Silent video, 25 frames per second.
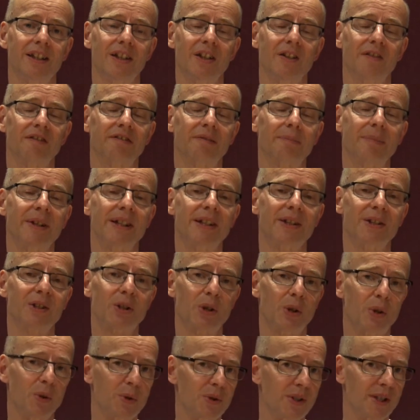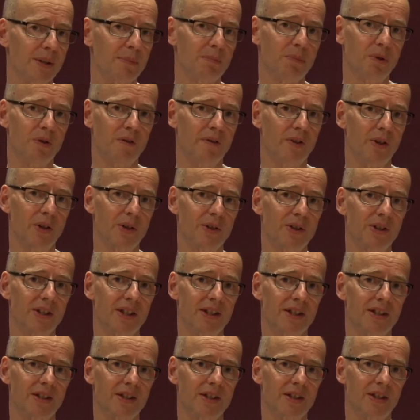from these two simple
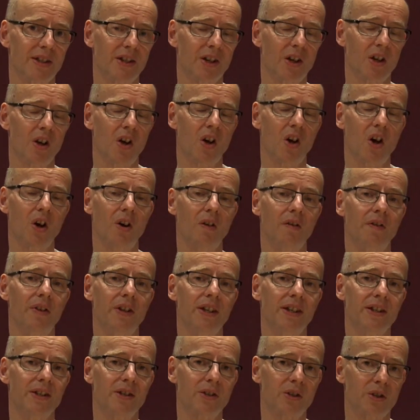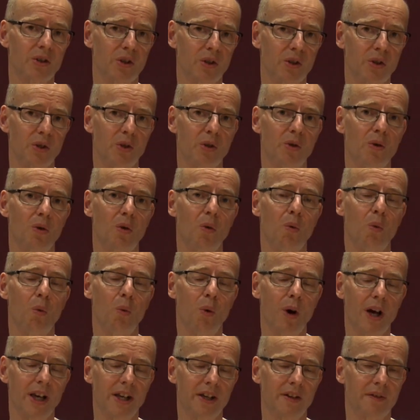verses of these two
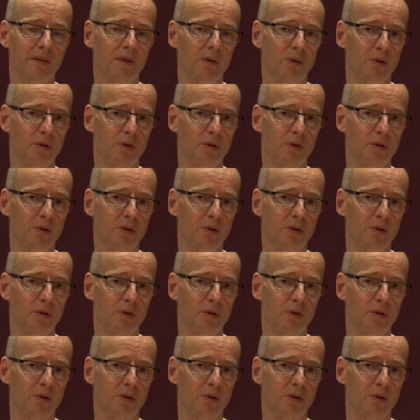wonderful